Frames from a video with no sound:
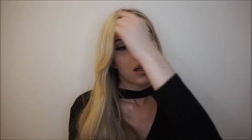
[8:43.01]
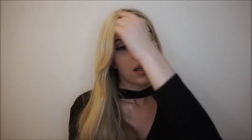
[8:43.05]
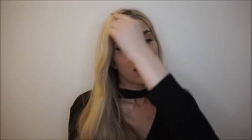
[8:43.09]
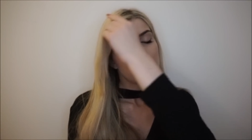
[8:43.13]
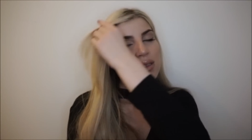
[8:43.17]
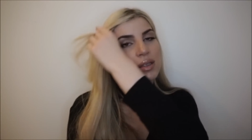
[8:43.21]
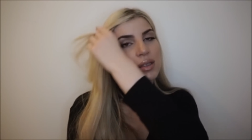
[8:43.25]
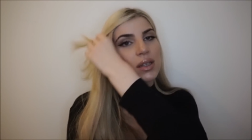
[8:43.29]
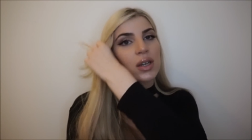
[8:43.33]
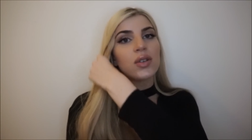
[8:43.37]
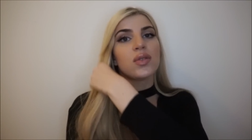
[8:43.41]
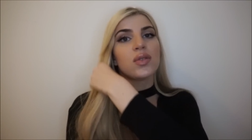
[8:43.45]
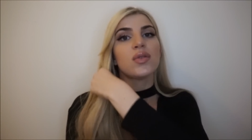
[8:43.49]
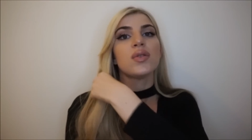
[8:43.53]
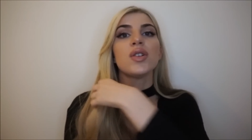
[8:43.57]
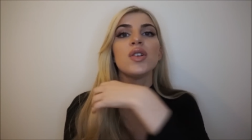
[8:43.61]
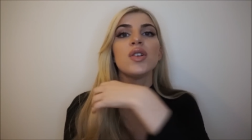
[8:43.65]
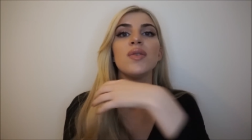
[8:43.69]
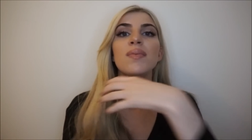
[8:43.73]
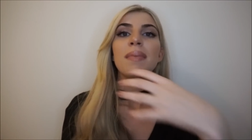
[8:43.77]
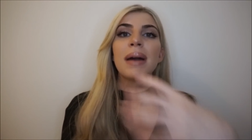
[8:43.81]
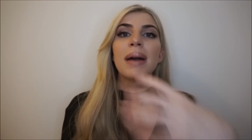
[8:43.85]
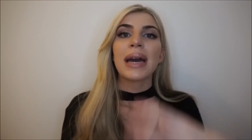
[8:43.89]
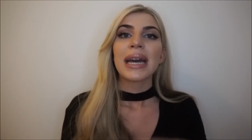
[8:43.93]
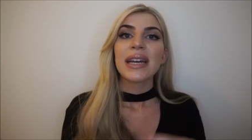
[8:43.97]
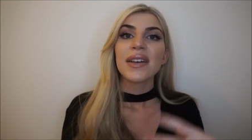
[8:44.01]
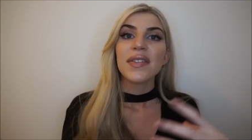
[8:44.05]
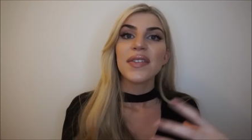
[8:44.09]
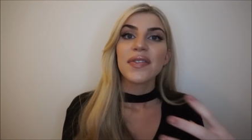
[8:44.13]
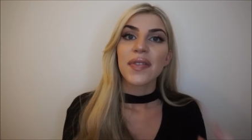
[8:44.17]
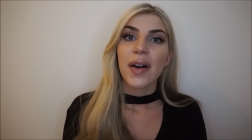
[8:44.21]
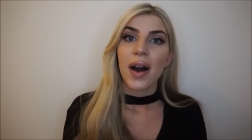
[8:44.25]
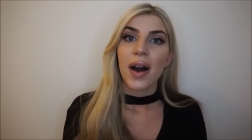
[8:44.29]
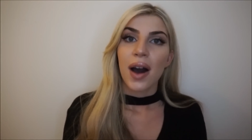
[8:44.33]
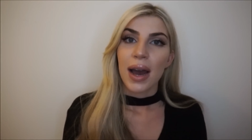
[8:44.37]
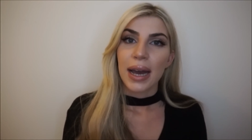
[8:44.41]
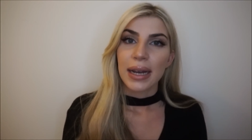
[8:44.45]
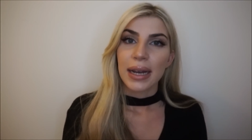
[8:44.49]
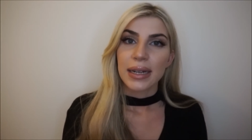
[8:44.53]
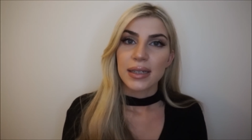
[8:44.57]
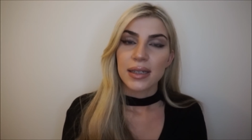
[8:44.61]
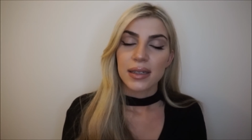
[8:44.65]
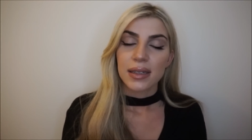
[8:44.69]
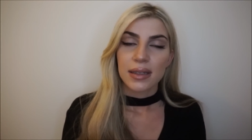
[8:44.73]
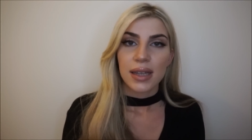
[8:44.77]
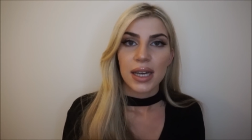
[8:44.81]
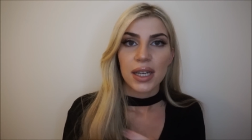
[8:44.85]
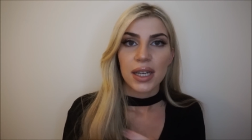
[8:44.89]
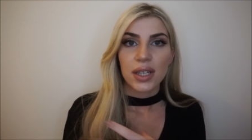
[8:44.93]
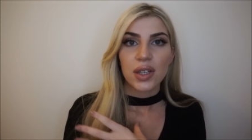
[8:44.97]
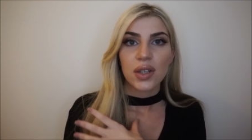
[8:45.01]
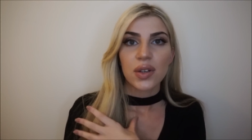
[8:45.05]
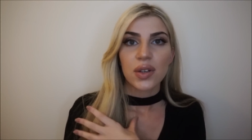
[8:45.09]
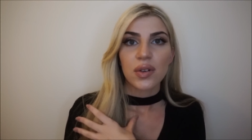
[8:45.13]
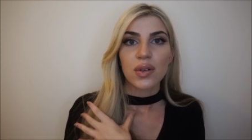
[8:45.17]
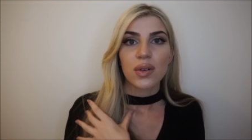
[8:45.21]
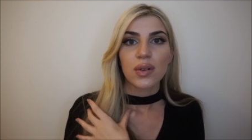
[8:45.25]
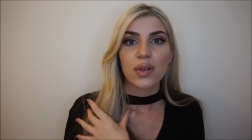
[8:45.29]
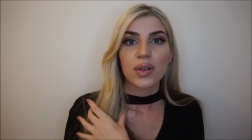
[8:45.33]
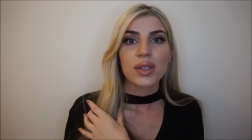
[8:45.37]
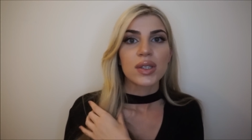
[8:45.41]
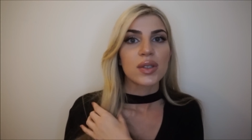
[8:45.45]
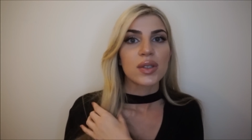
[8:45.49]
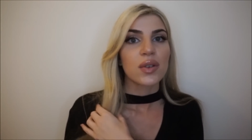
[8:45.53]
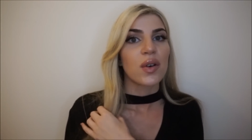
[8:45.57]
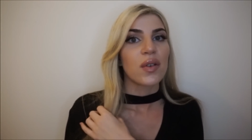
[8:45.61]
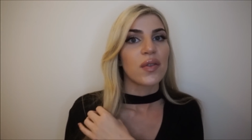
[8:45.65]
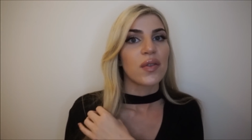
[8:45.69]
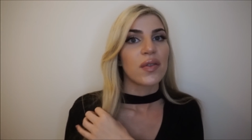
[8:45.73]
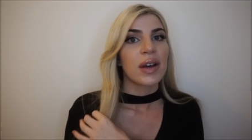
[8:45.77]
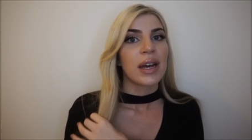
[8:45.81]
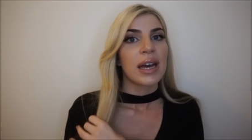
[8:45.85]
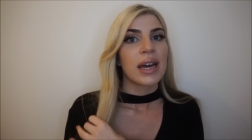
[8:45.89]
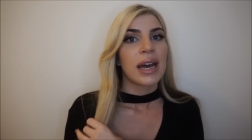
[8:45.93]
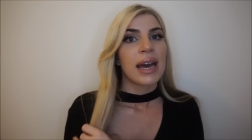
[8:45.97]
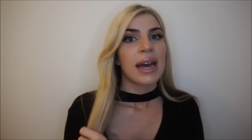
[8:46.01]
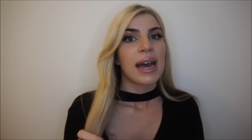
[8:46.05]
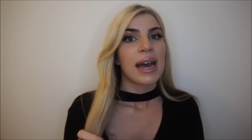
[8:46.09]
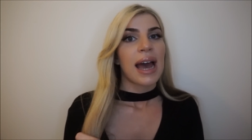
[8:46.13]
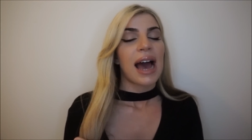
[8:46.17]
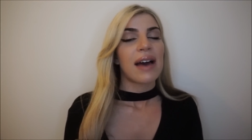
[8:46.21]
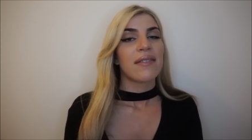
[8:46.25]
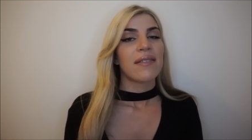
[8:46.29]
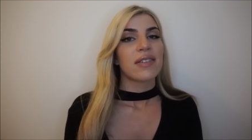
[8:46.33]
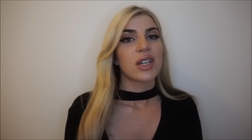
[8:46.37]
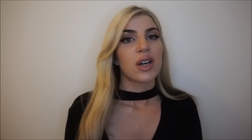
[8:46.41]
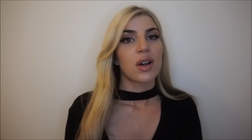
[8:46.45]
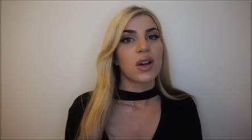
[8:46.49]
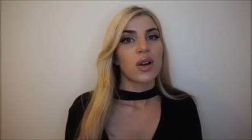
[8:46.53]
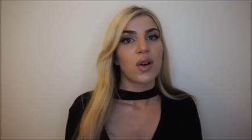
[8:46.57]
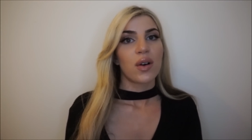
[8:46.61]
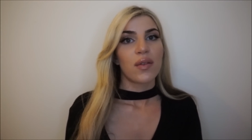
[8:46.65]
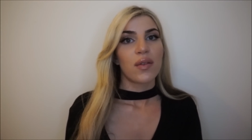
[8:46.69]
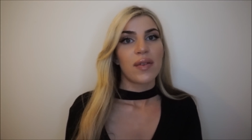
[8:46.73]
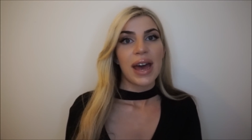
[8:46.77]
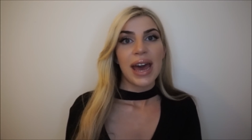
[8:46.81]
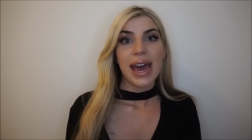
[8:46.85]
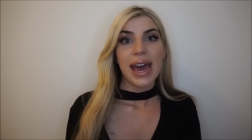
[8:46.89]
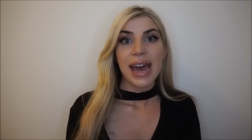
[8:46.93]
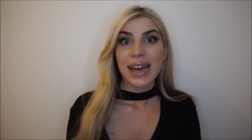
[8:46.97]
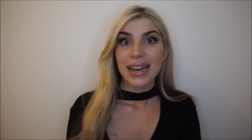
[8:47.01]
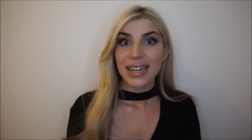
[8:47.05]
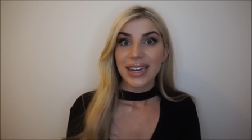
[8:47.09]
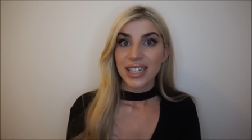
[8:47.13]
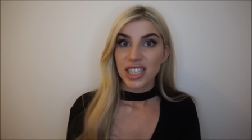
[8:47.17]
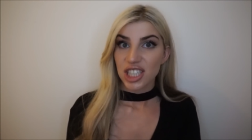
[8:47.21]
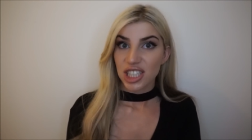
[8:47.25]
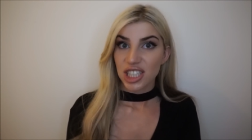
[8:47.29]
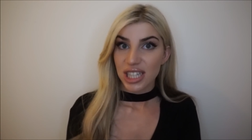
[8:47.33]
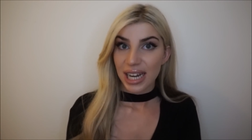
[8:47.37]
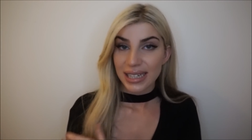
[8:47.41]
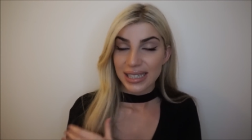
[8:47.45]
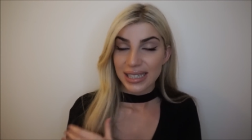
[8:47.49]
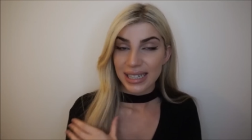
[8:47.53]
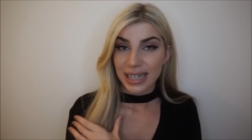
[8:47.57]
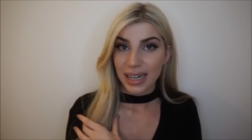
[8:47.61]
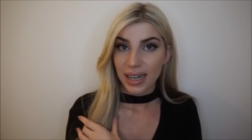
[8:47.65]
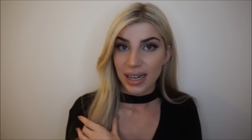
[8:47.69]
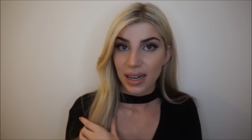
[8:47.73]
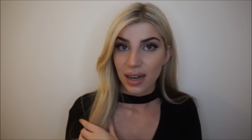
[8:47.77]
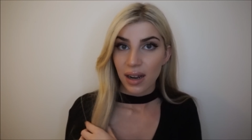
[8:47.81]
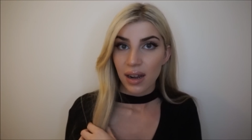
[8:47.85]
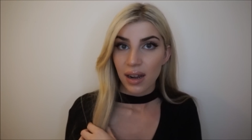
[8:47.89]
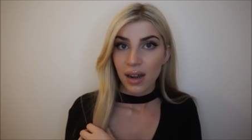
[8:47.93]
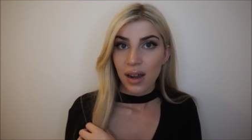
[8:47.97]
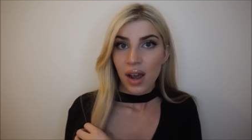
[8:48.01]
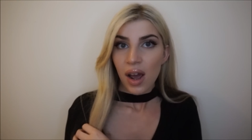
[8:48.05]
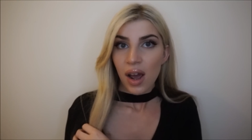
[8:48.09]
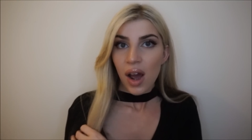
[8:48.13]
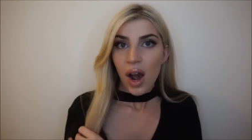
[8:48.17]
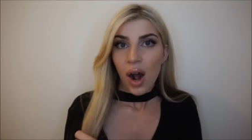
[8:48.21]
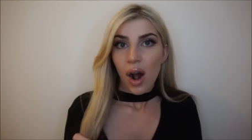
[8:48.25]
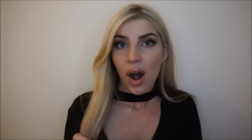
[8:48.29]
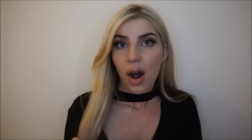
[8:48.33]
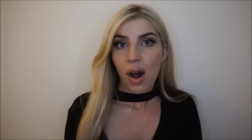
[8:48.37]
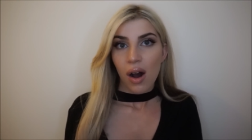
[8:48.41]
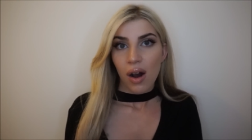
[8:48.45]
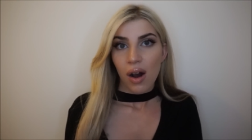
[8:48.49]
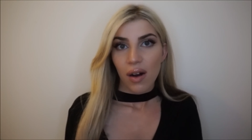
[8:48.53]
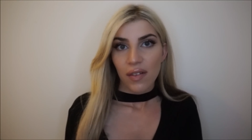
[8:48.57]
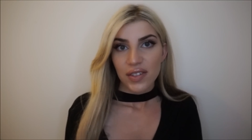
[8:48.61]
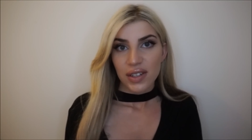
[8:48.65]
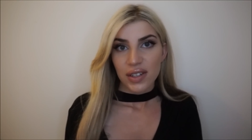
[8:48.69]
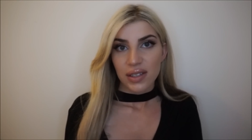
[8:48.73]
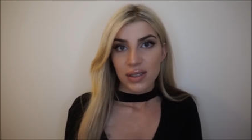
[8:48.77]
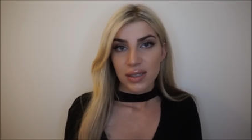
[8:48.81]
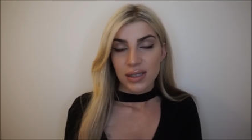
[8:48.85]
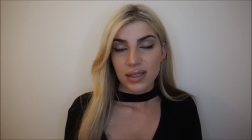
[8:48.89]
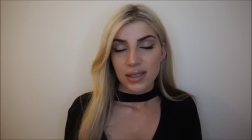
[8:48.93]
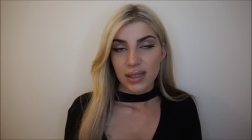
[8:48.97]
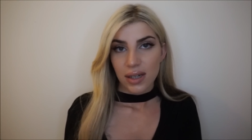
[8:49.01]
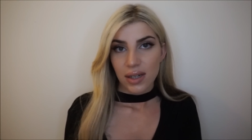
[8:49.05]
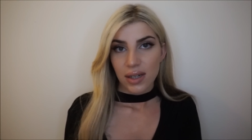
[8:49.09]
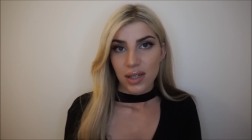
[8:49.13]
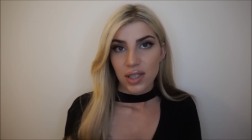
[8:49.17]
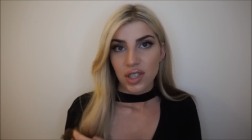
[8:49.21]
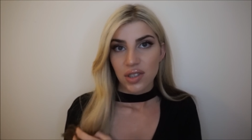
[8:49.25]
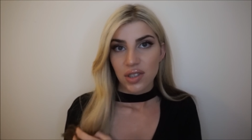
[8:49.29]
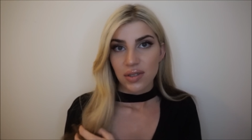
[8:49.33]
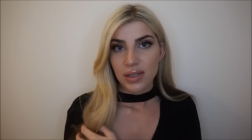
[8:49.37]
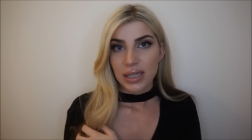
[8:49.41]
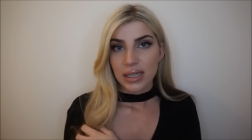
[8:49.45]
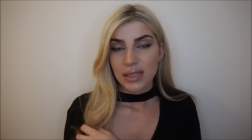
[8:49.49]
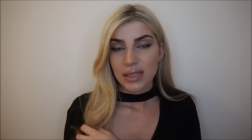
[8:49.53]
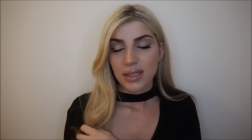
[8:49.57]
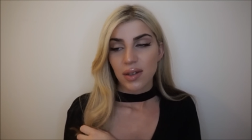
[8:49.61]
So you may find that you're sort of having a lot of hair shedding after the surgery.